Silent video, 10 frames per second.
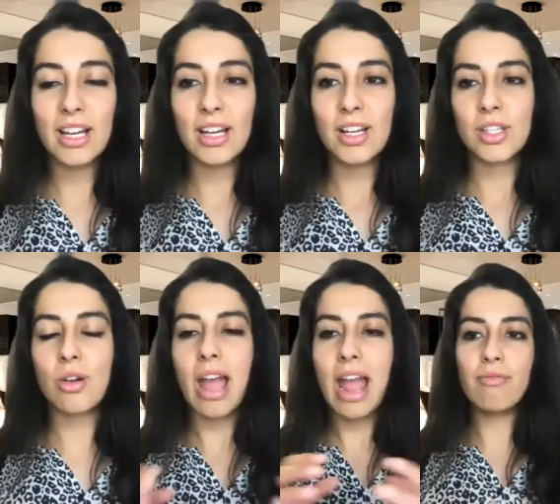So
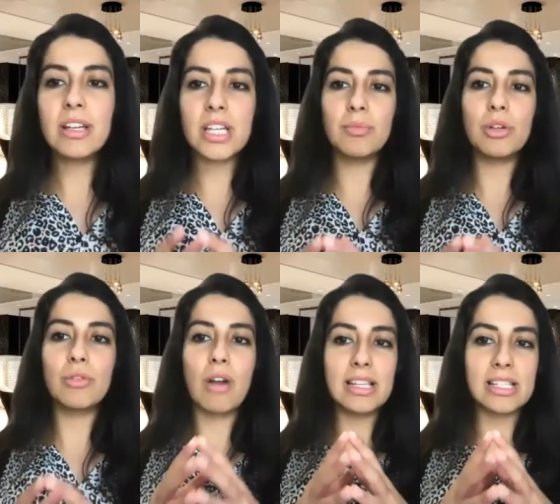every time you
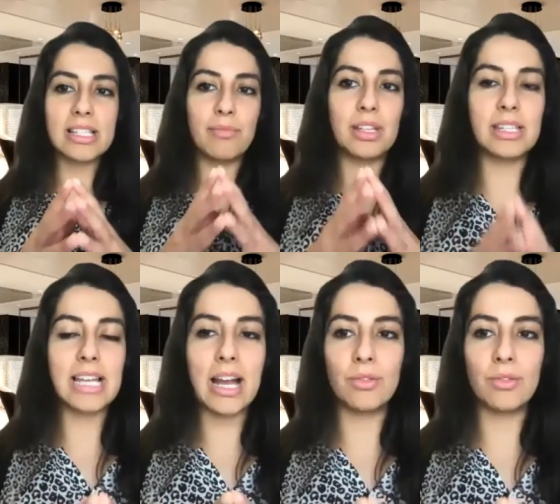write something
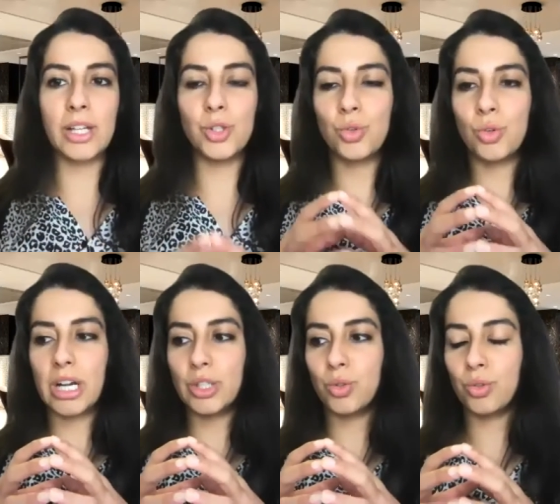down and you're
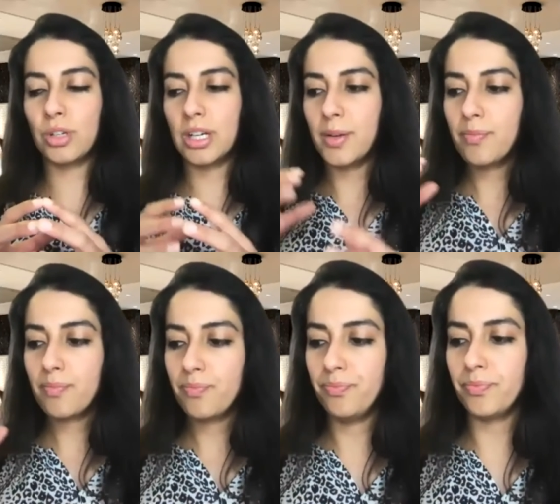and you're
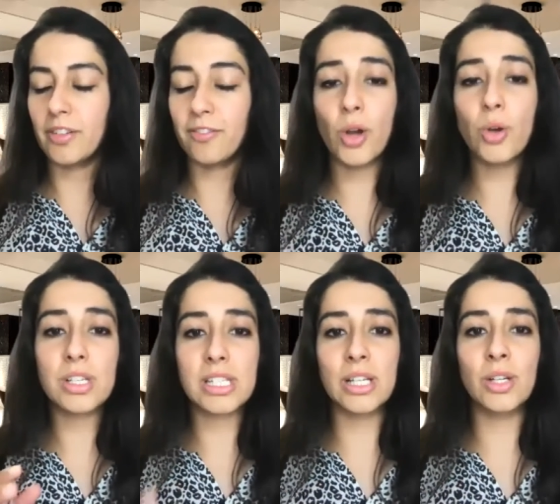
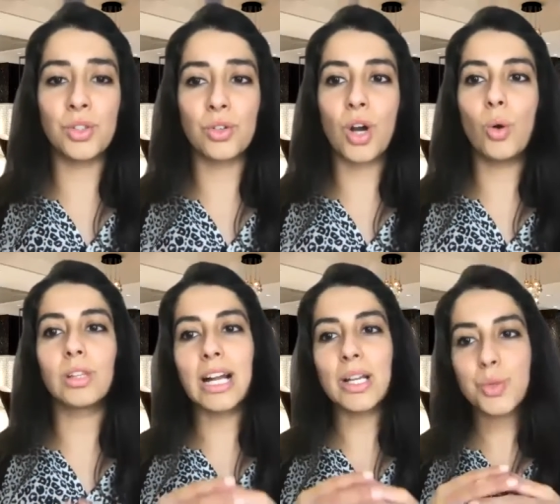focusing on your goal
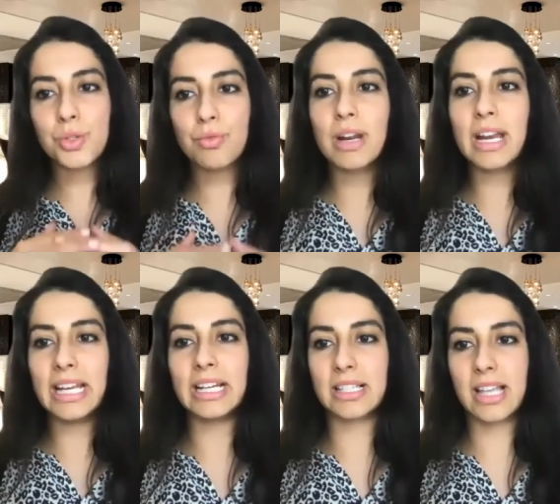that's what's really
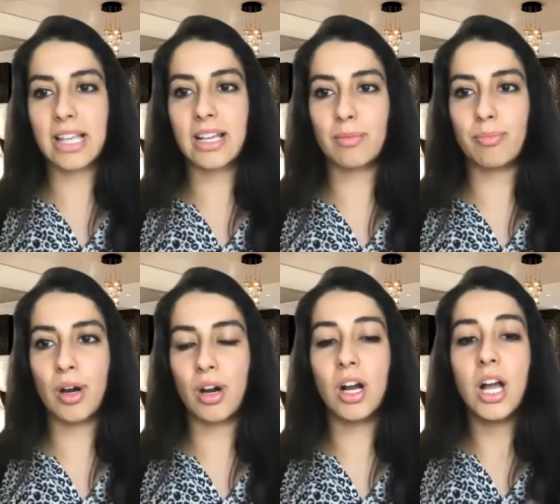going to set us
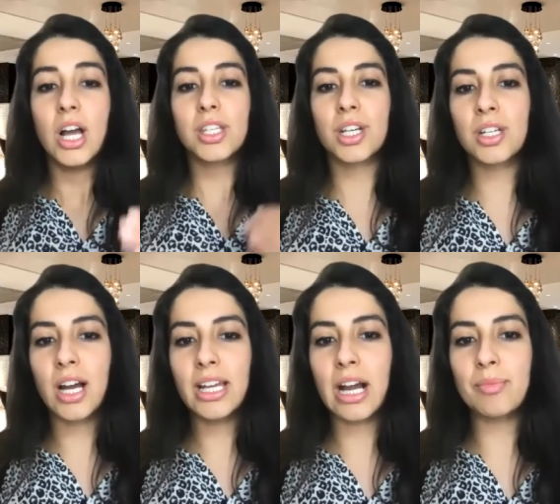apart
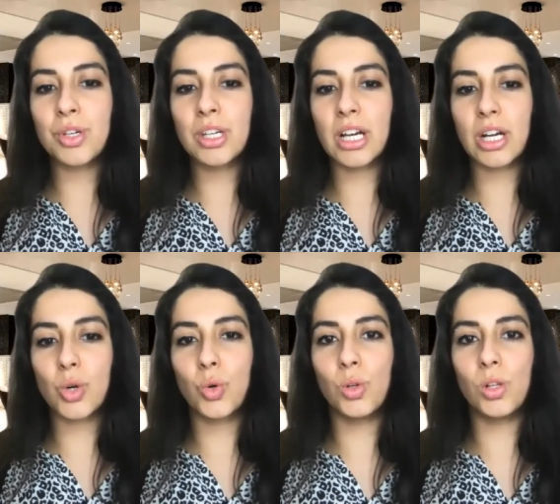tonight i'm doing a
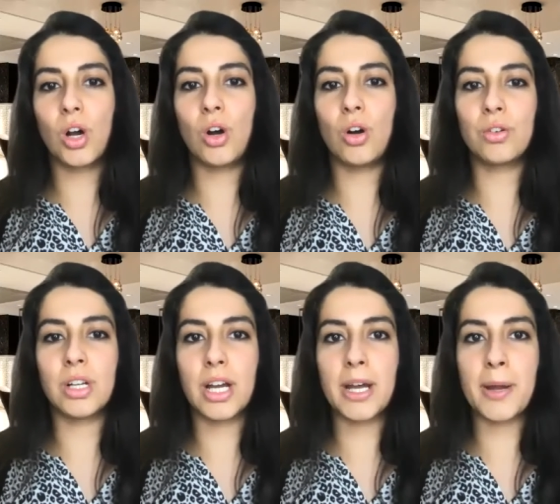call on
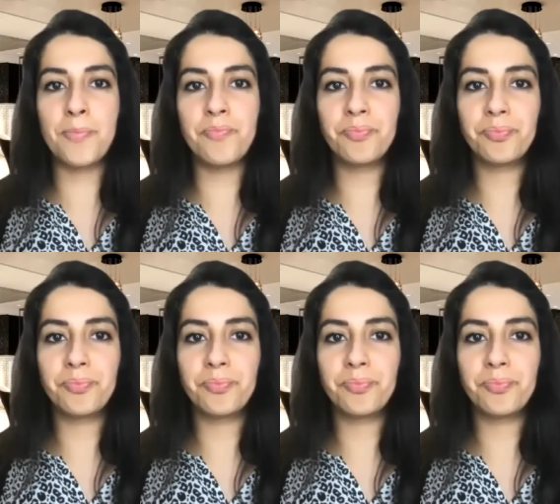um,